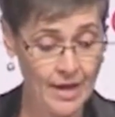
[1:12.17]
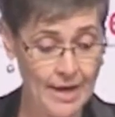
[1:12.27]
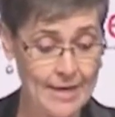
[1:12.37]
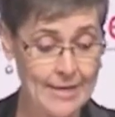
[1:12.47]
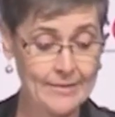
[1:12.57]

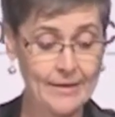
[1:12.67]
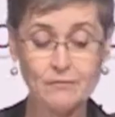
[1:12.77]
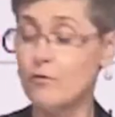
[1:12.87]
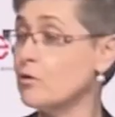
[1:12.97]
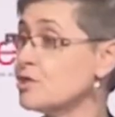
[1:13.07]
The
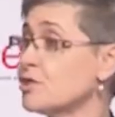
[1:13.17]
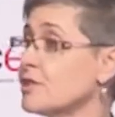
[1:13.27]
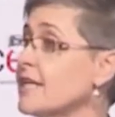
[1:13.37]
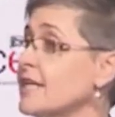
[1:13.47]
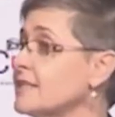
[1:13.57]
unfortunate
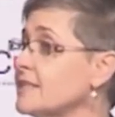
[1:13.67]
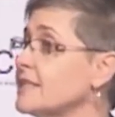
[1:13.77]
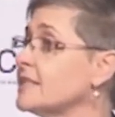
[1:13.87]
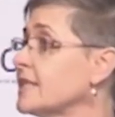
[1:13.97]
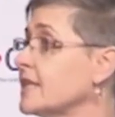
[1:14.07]
tendency to
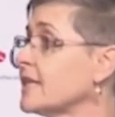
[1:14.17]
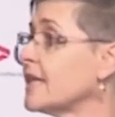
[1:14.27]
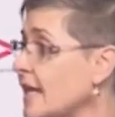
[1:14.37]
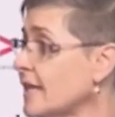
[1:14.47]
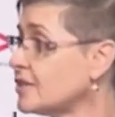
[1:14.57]
deal in
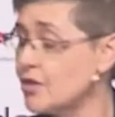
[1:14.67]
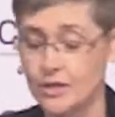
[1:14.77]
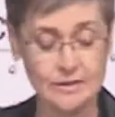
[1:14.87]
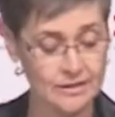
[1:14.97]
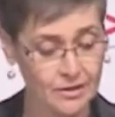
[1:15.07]
anecdote
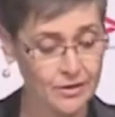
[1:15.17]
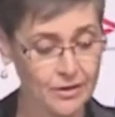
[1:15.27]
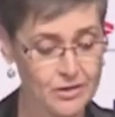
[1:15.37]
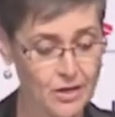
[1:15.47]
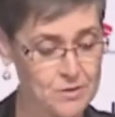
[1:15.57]
and
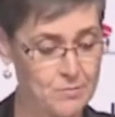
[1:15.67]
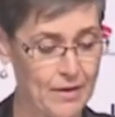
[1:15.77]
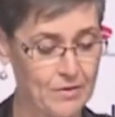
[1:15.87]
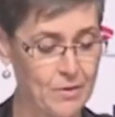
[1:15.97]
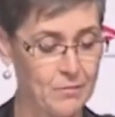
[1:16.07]
stereotypes
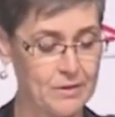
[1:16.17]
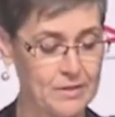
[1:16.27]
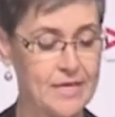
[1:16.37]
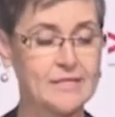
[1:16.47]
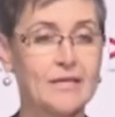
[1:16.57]
about the public
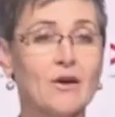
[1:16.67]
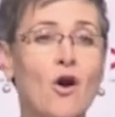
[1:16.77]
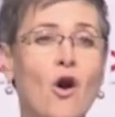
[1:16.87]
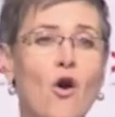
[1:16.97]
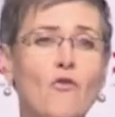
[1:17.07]
sector
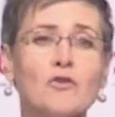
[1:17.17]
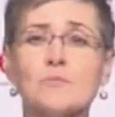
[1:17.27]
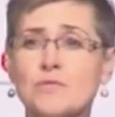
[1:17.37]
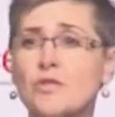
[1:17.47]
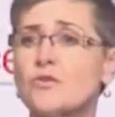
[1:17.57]
often
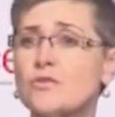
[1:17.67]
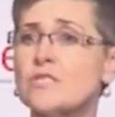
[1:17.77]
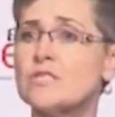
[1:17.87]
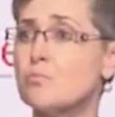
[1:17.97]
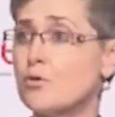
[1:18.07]
obscures
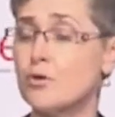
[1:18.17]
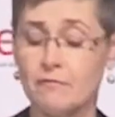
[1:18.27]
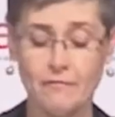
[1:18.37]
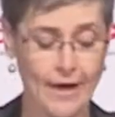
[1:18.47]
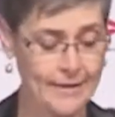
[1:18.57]
this brutal
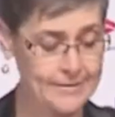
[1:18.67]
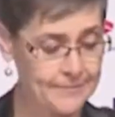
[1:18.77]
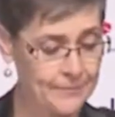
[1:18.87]
fact.